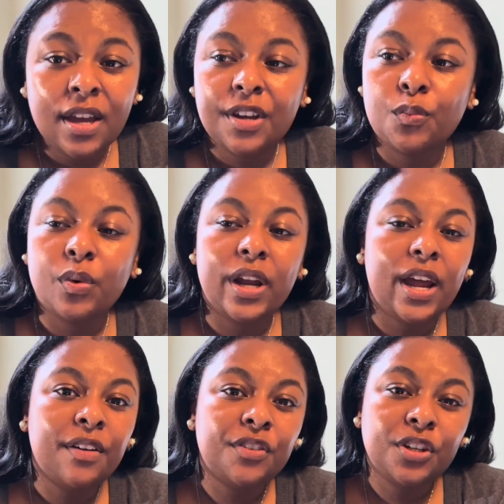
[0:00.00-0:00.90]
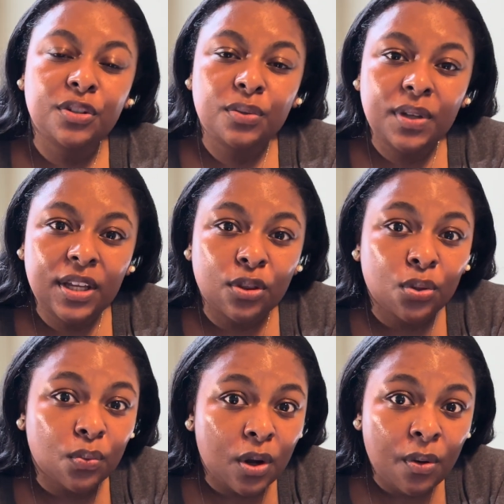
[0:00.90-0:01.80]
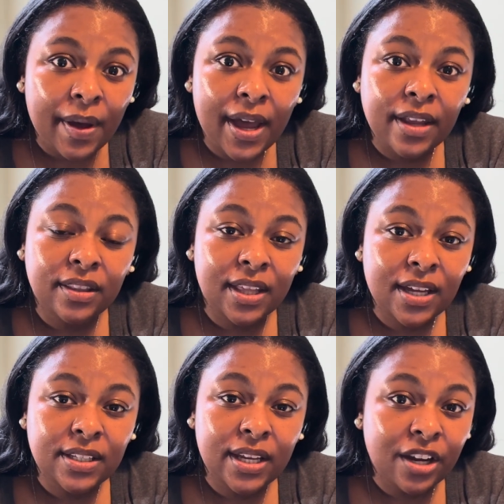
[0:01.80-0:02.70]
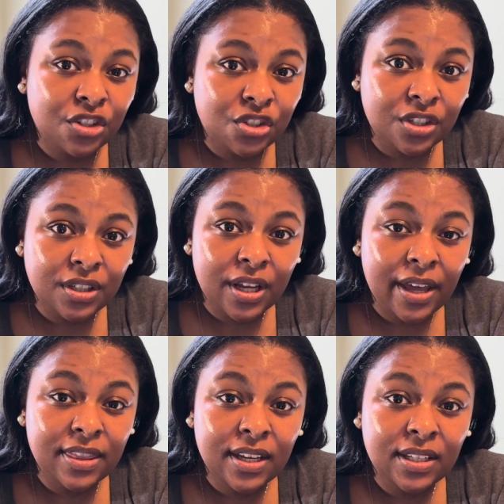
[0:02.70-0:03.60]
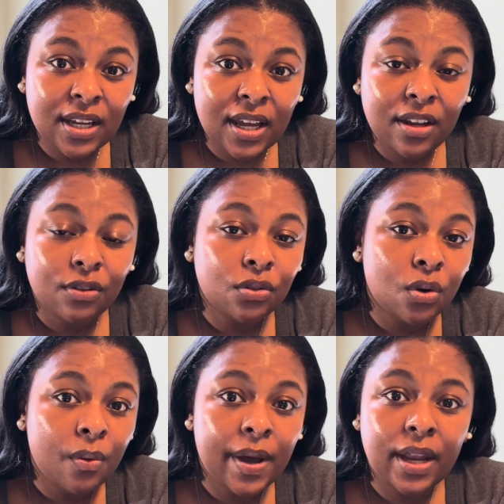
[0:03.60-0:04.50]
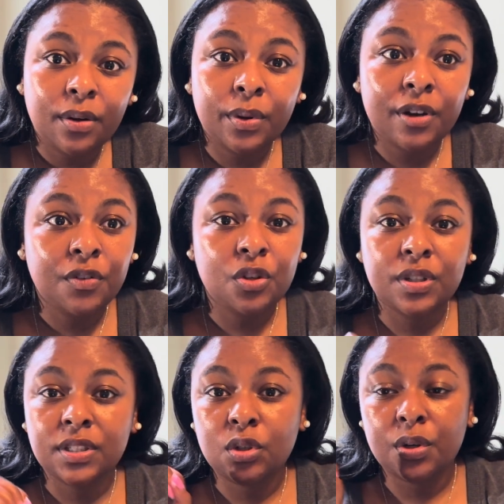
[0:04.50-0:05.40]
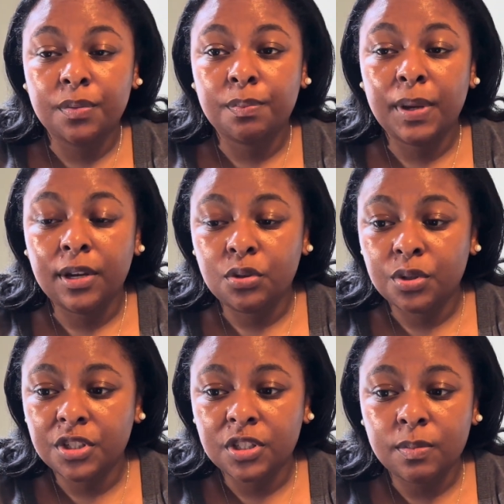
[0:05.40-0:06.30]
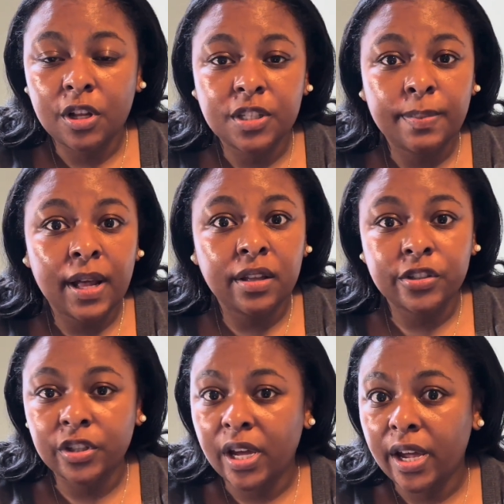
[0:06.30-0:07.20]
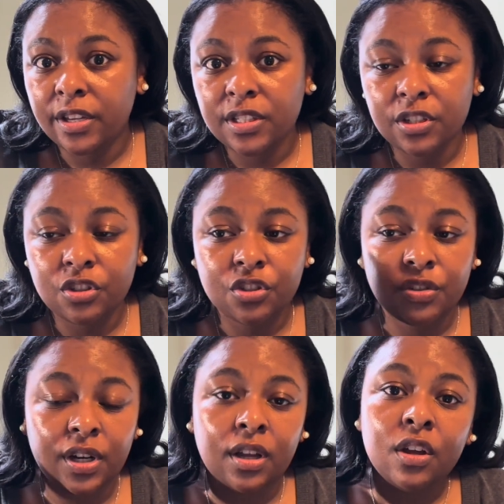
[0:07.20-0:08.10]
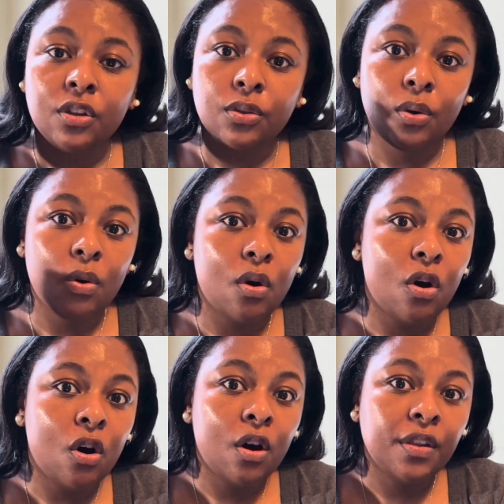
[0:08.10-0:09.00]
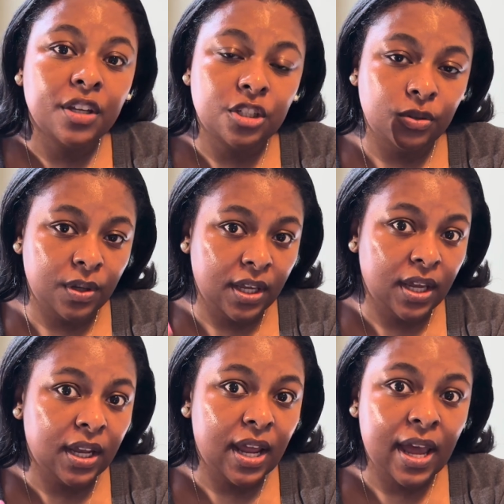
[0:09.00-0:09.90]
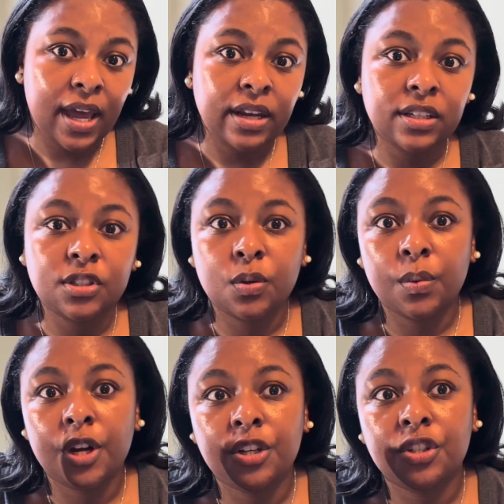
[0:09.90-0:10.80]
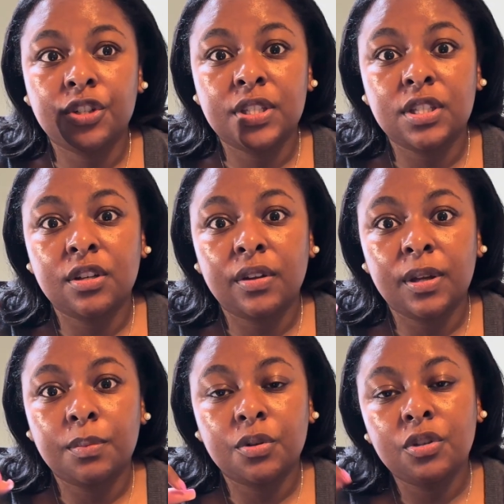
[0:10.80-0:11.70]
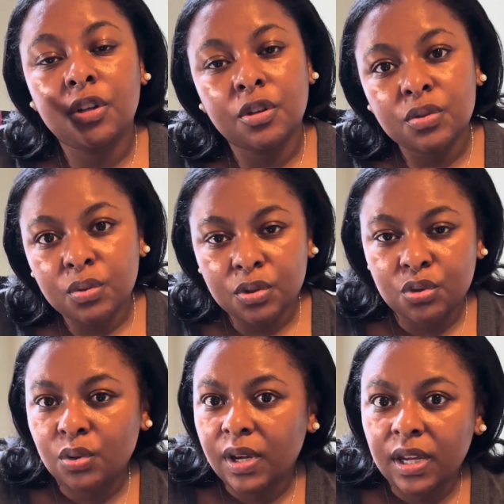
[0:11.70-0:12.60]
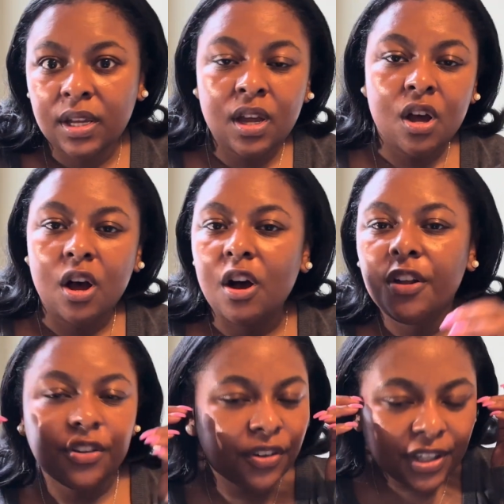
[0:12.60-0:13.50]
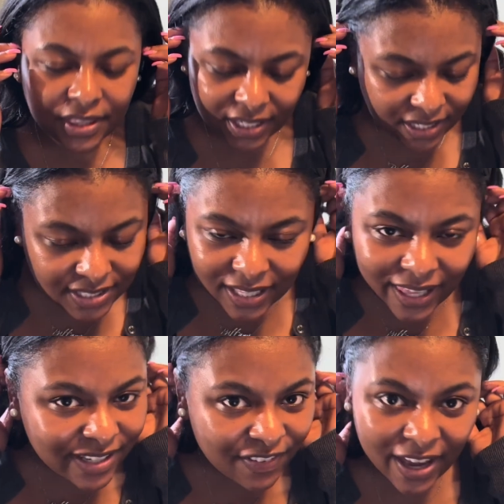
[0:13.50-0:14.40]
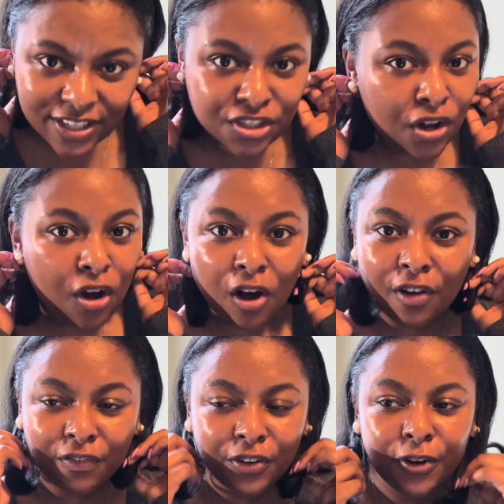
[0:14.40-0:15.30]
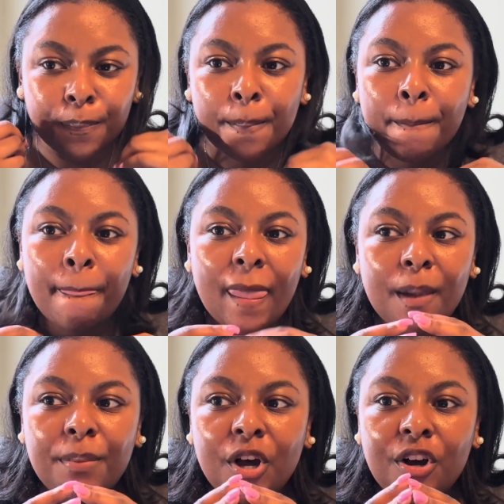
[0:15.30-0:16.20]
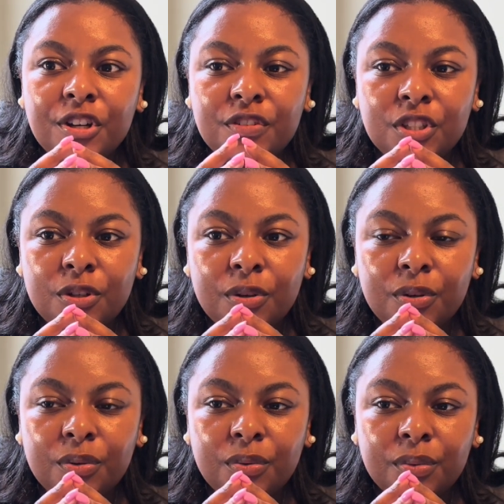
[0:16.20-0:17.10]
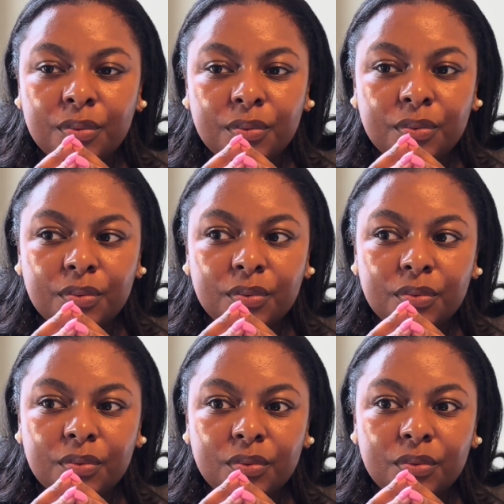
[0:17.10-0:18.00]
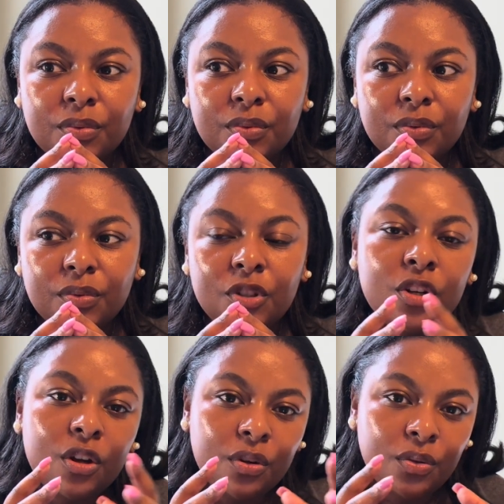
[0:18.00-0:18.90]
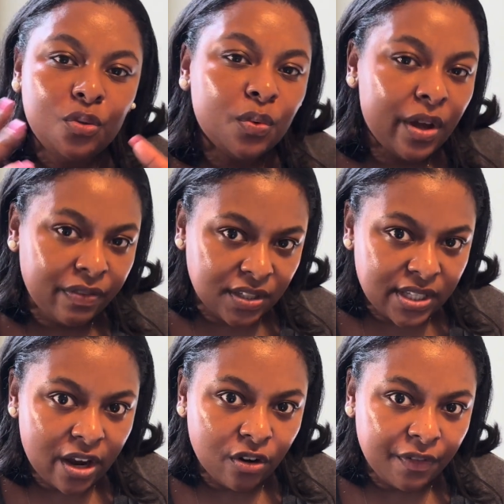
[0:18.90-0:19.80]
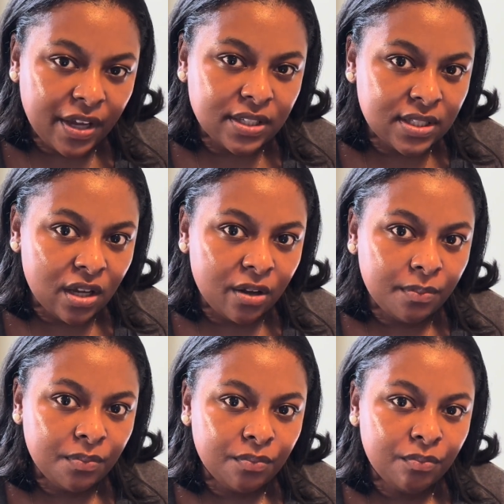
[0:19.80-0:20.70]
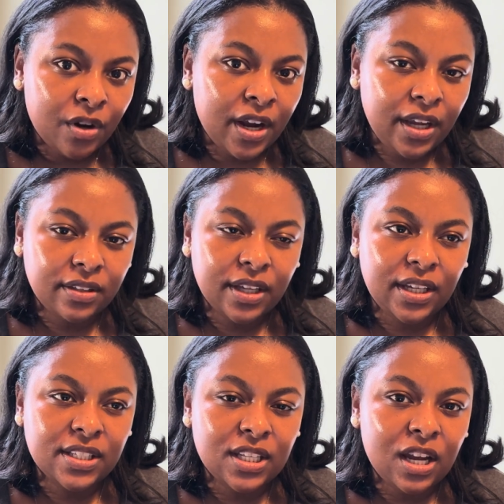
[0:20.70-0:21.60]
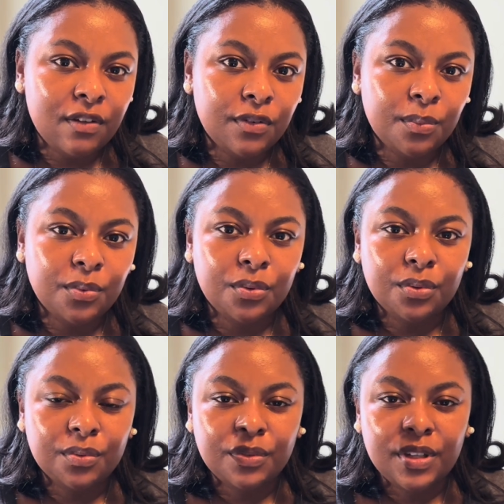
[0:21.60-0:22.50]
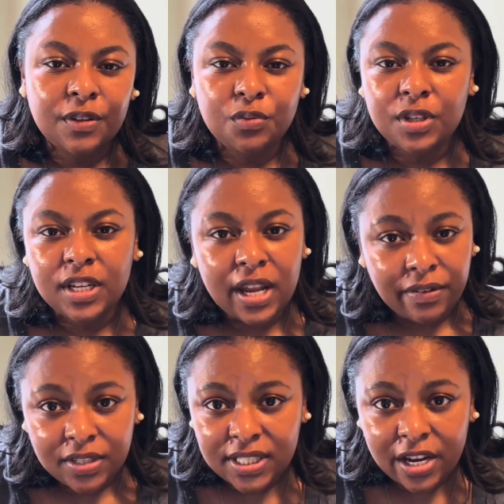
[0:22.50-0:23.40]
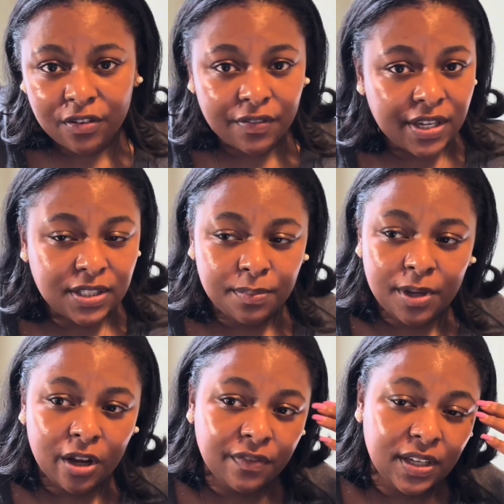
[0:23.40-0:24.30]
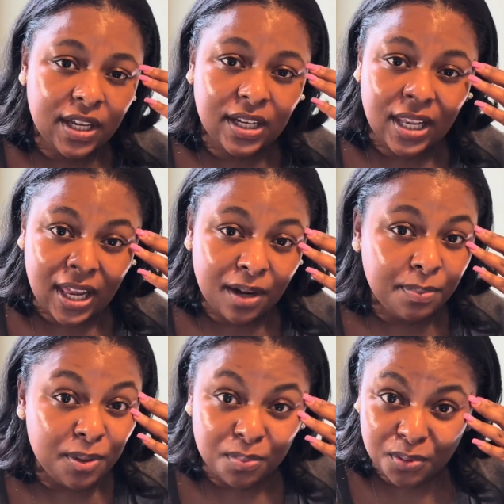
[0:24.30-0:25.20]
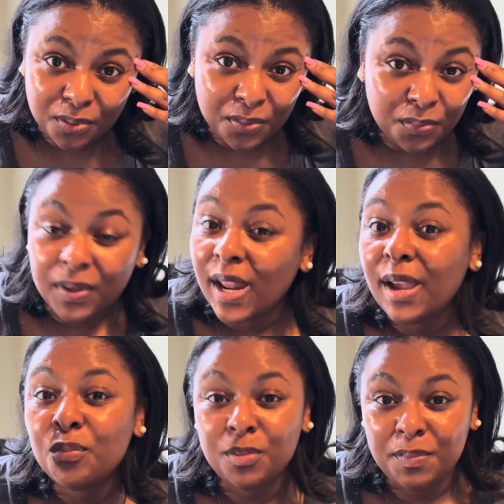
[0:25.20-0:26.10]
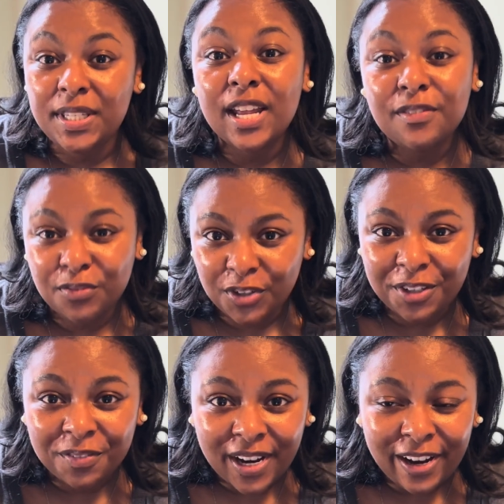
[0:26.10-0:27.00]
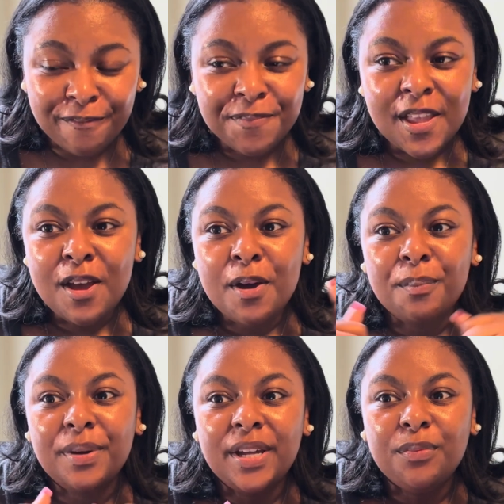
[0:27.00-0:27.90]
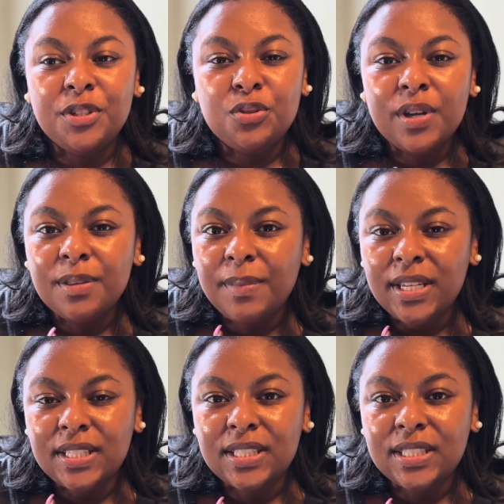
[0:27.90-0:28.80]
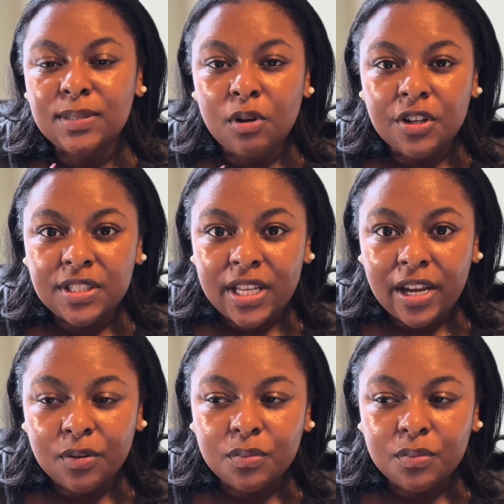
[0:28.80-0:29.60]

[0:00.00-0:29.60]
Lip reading: Whatever you can throw at that debt, throw at it. Whatever you can pay towards the smallest balance or the highest interest rate, throw all that you can at it to where you're still able, you know, to enjoy all the great things that life has to offer. But also, you know, you will have to sacrifice some, right? Like it's inevitable. If we didn't have to sacrifice to pay off debt, a lot of people would be debt free, right? But we do have to make large, I